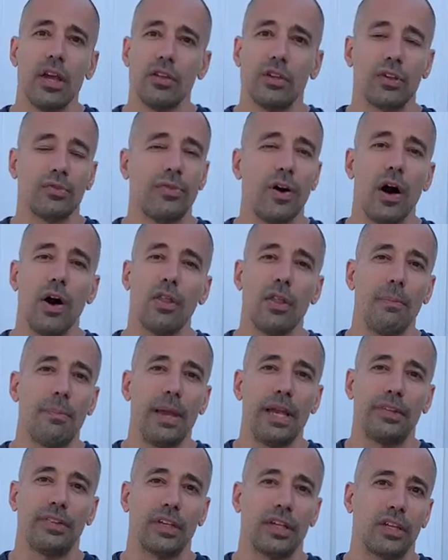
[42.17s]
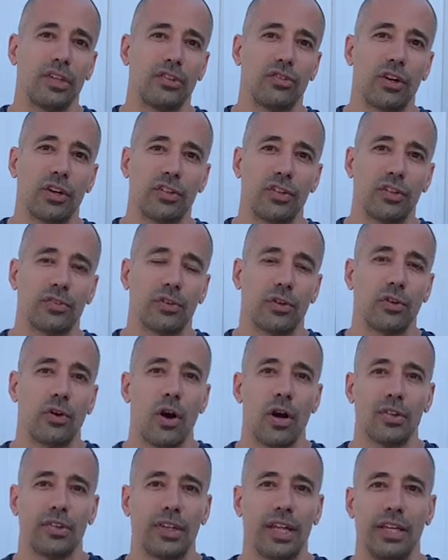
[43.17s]
Just follow the basic instructions for
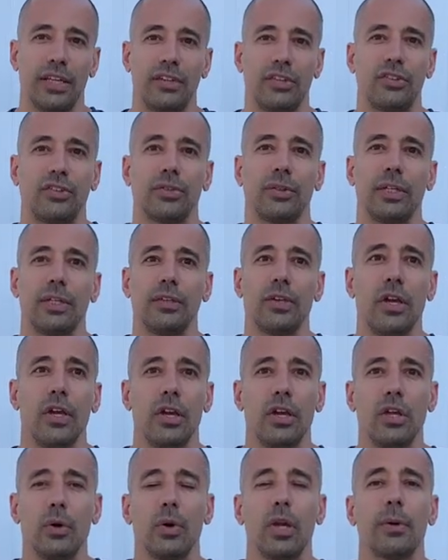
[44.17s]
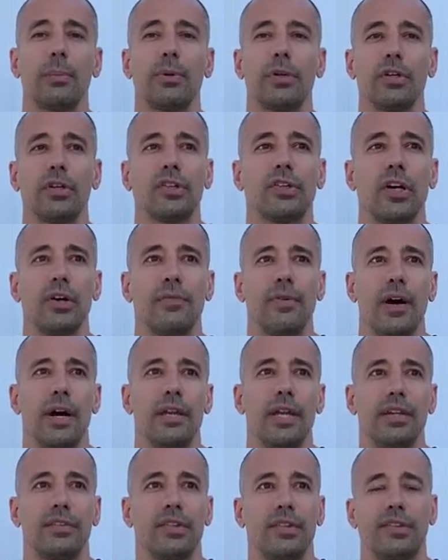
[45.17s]
crossing any street. You don't wanna put yourself at
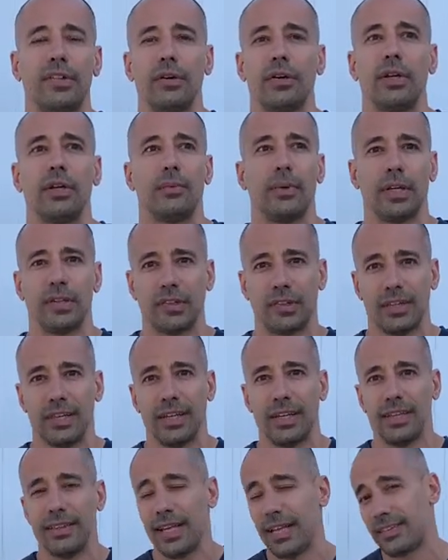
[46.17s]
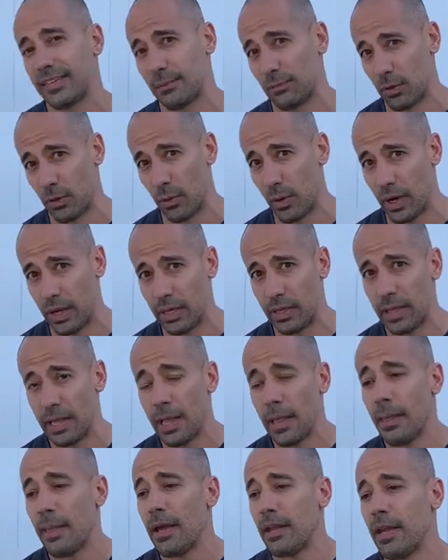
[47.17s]
unnecessary risk. That's number one.
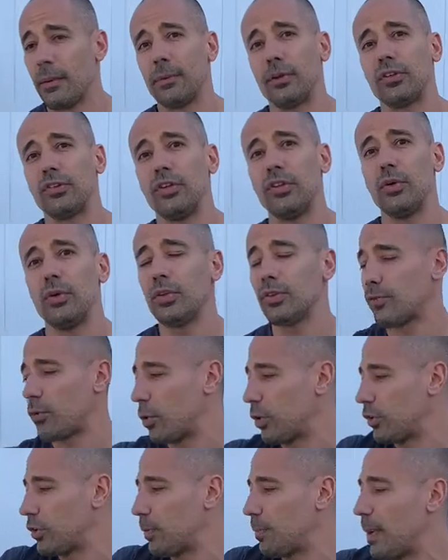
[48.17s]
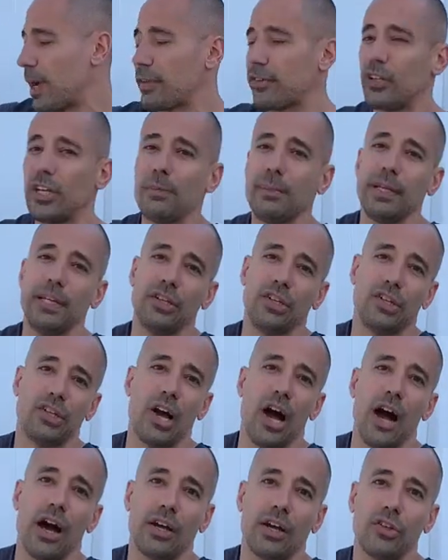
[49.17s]
Number two is, of course, your pet's gonna be in
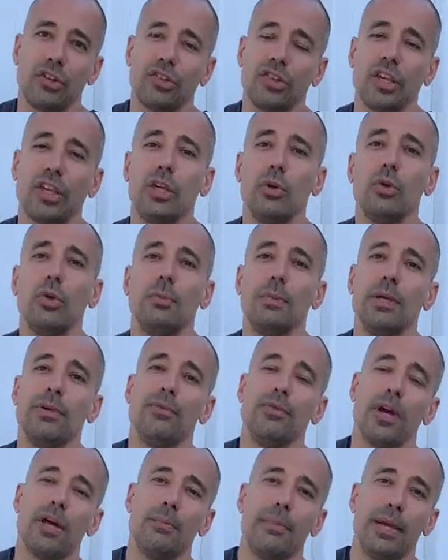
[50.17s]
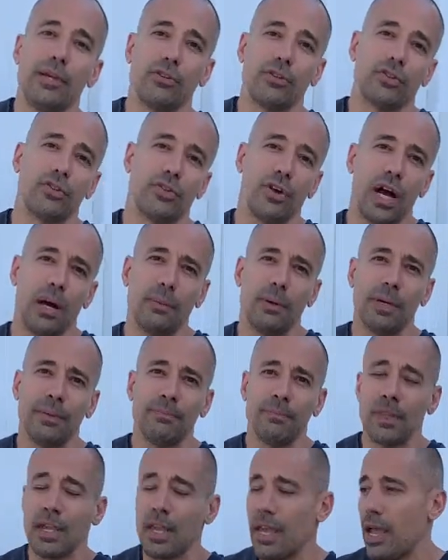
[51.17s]
shock, just like you would be if you had major trauma.
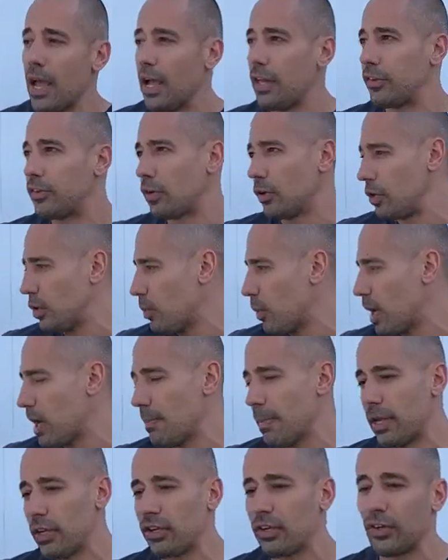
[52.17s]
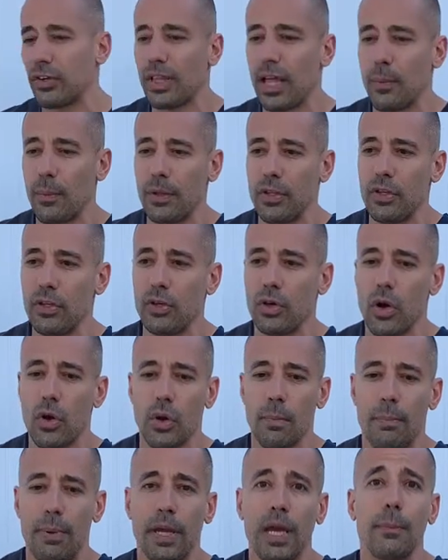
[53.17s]
And so you wanna make sure that when you go
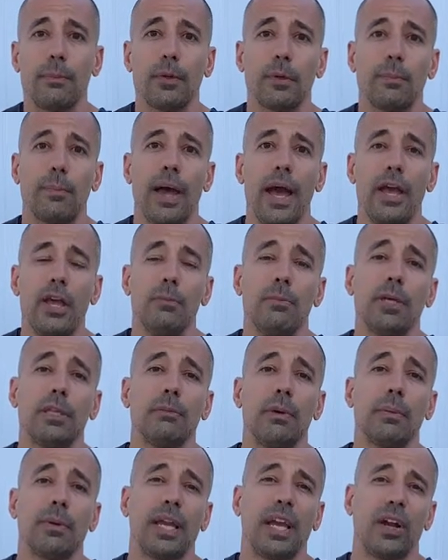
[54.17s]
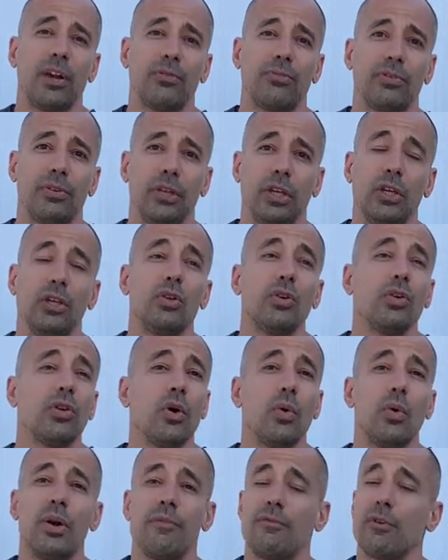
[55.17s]
to pick up your pet, you pick them up carefully. You don't
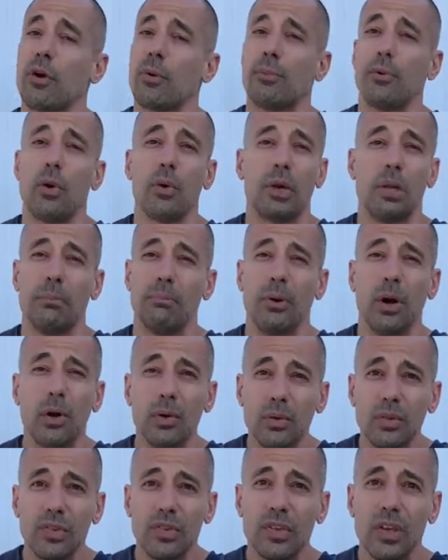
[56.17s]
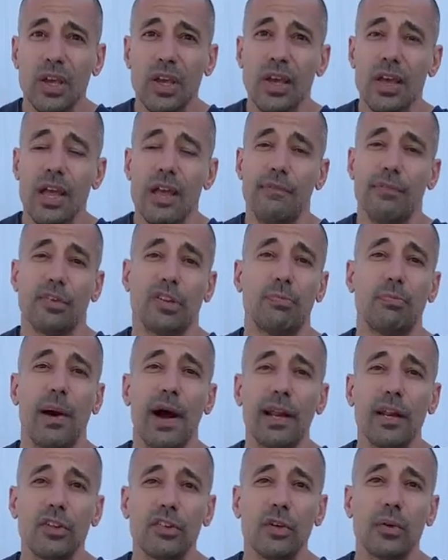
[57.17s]
know if there are broken bones, if the
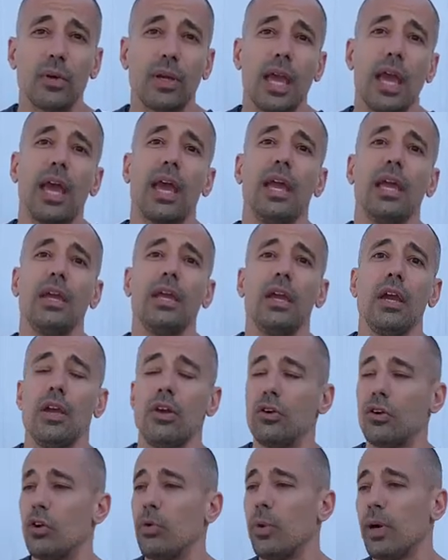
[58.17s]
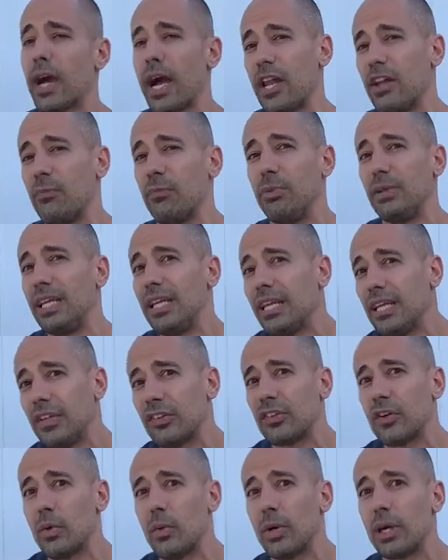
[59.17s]
spine is okay, you don't know what kind of bleeding
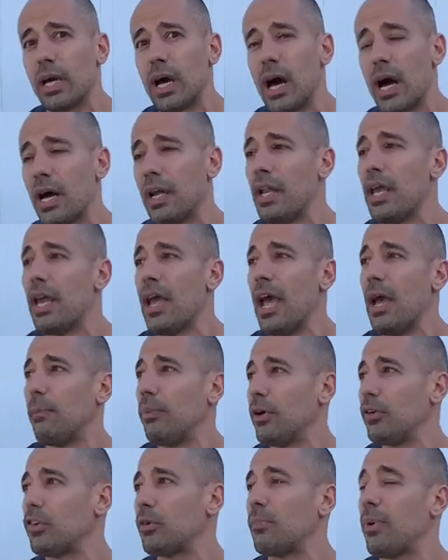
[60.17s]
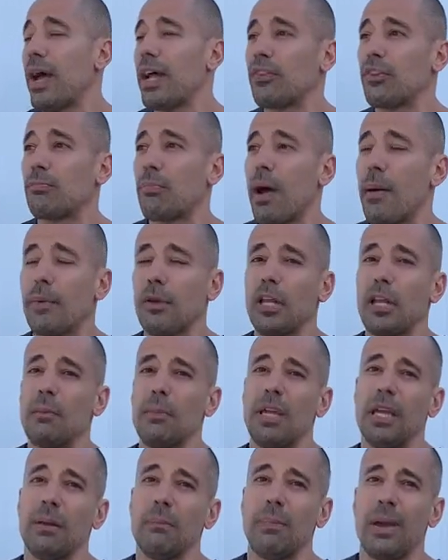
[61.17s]
is going on, and plus your pet's probably gonna
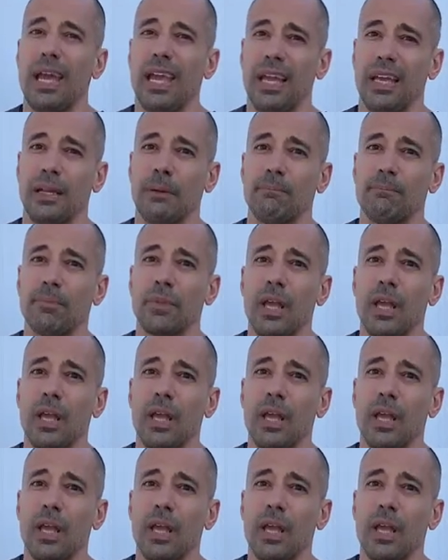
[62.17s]
be in pain.